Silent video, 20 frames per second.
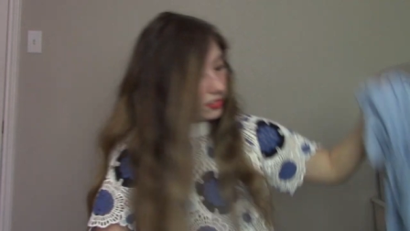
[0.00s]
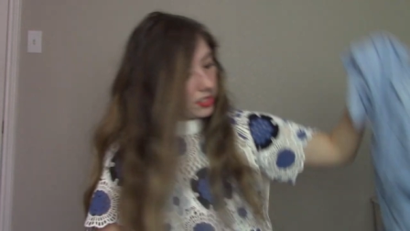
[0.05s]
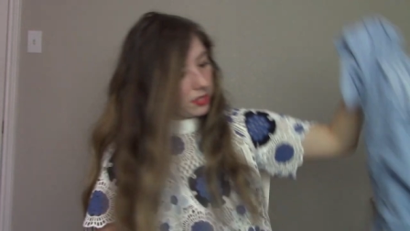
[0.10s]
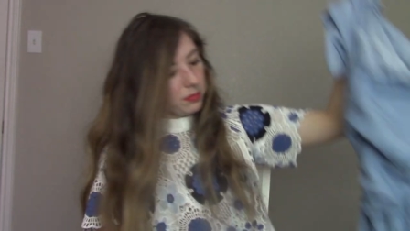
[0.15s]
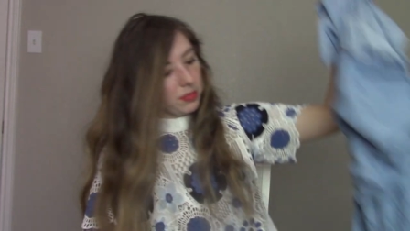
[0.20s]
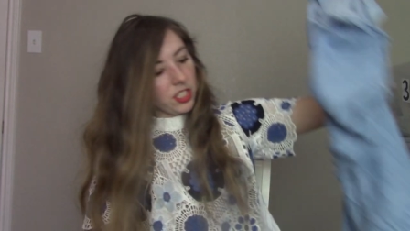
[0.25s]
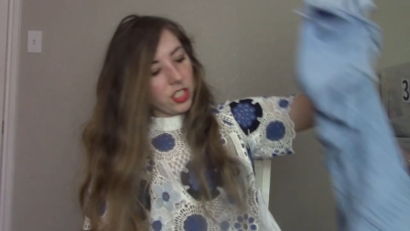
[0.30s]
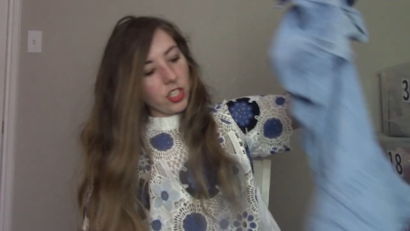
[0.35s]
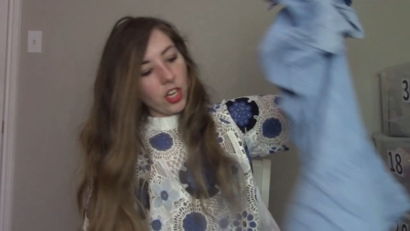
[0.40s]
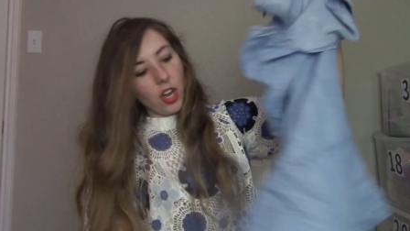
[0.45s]

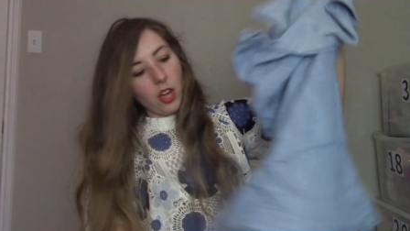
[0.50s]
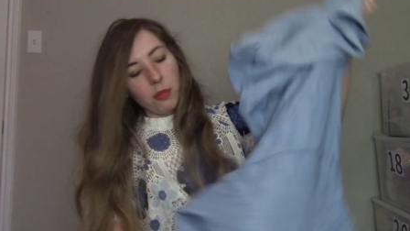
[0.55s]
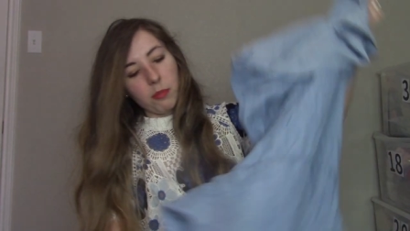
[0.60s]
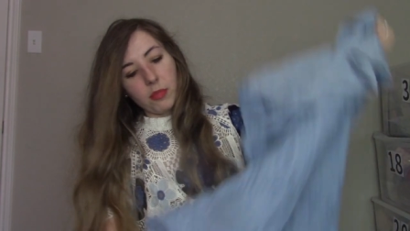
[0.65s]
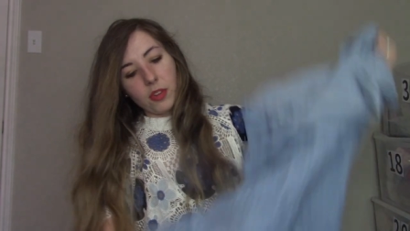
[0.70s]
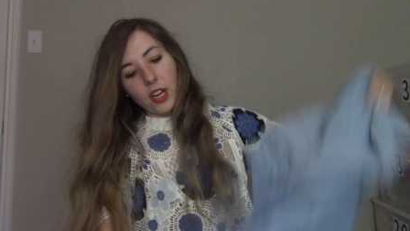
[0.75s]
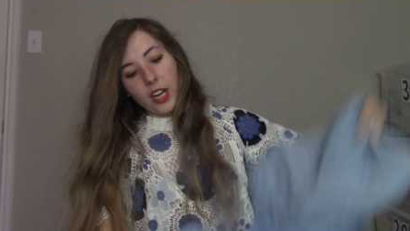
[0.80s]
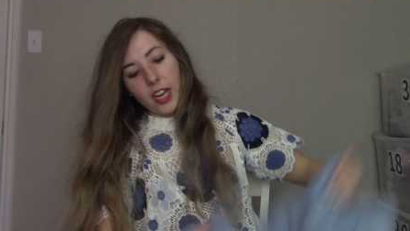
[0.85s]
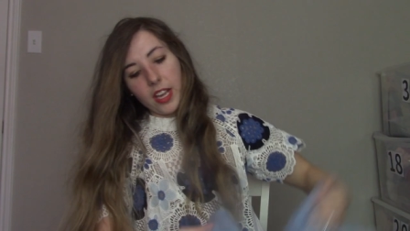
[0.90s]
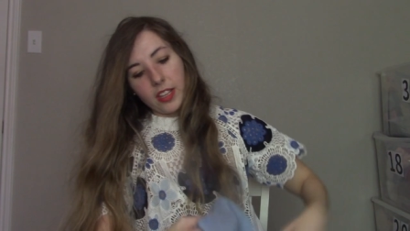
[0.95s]
some
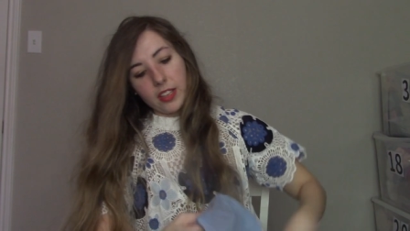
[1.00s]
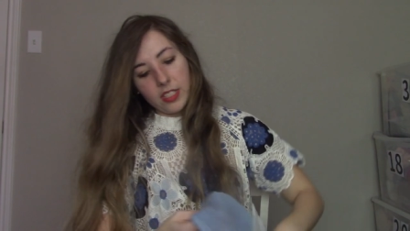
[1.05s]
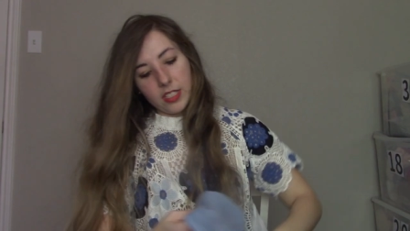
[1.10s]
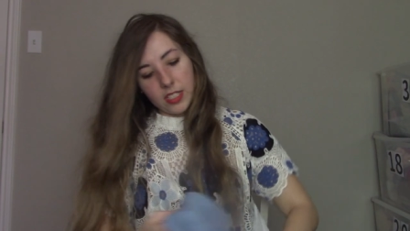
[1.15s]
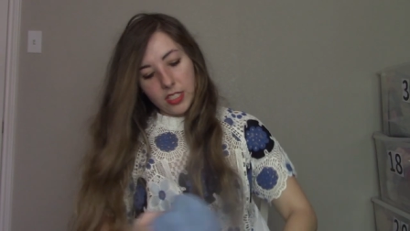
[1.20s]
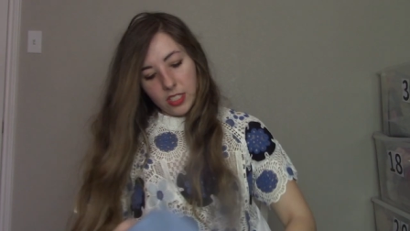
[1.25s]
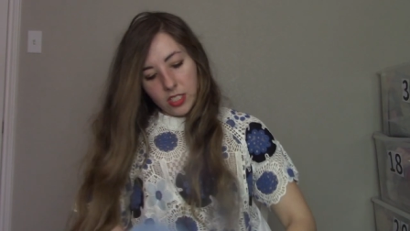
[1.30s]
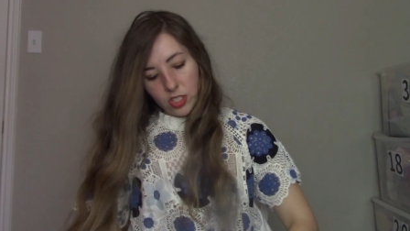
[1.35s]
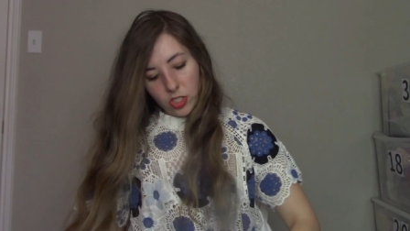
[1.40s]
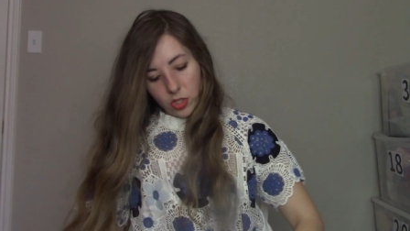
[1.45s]
chambray.
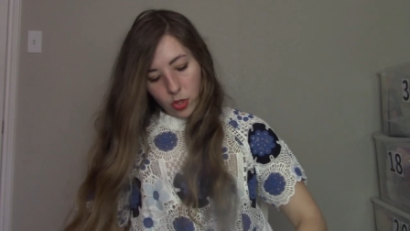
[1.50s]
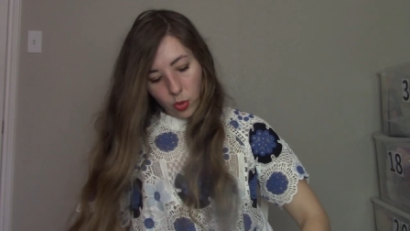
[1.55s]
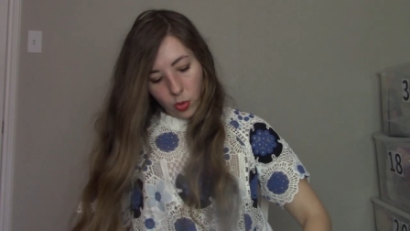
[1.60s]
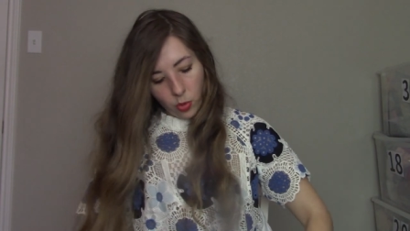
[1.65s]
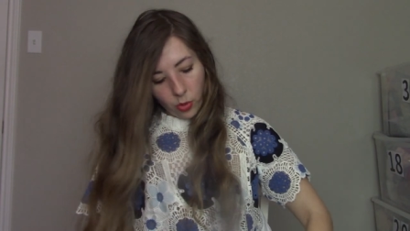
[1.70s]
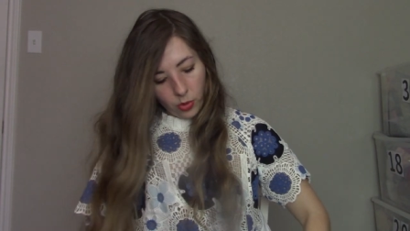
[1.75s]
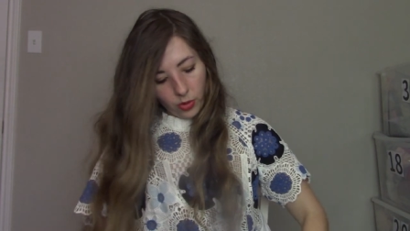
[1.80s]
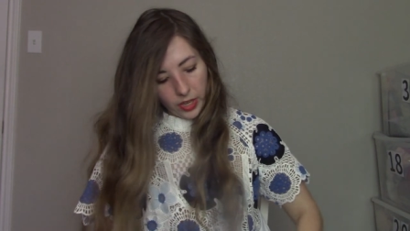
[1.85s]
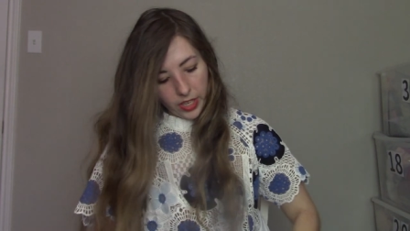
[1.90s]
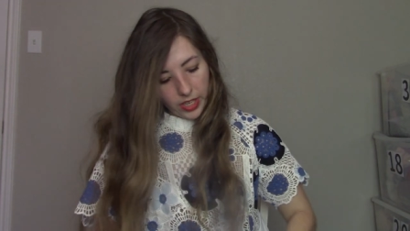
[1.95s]
This is
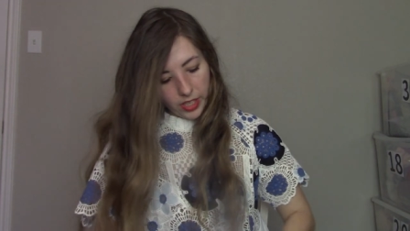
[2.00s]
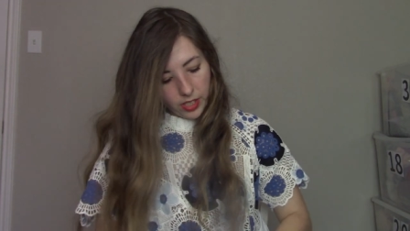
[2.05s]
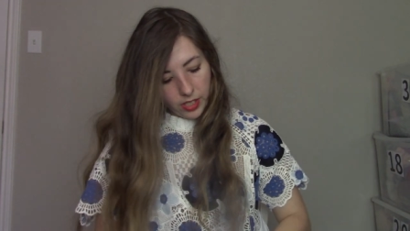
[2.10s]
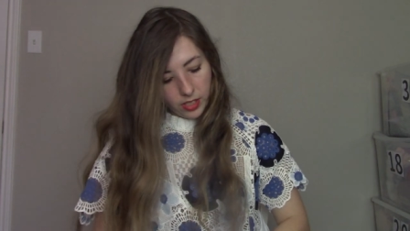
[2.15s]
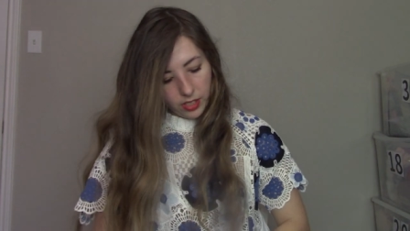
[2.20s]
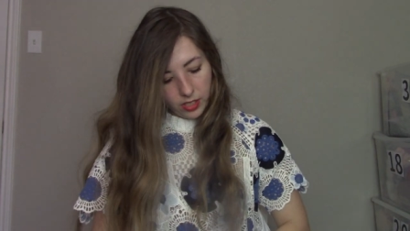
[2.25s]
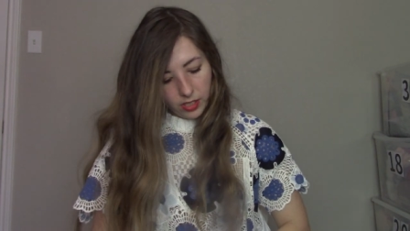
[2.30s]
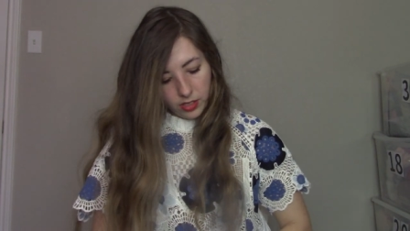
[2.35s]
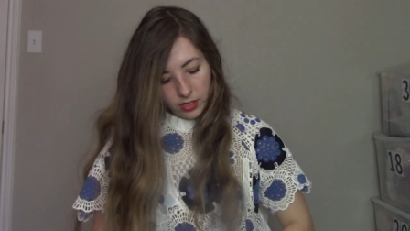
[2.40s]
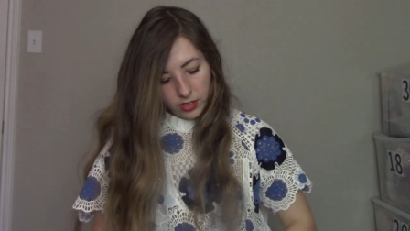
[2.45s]
Torrid,